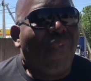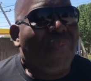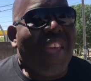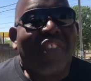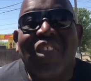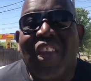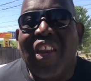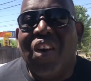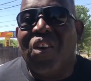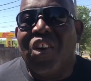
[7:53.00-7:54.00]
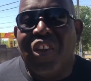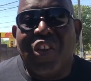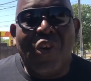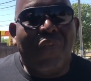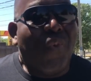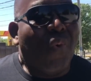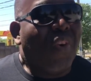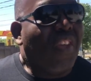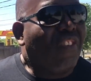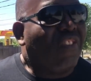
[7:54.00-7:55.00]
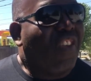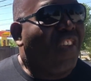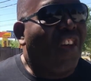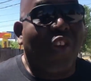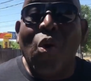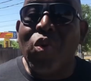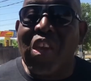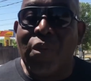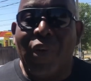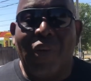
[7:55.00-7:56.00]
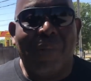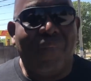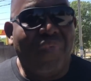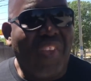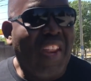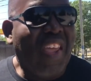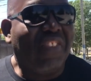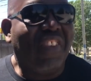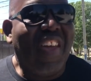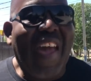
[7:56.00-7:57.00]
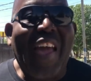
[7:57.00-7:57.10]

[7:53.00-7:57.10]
from yesterday that I'm going to go for is uh, a goalkeeper. And that's uh,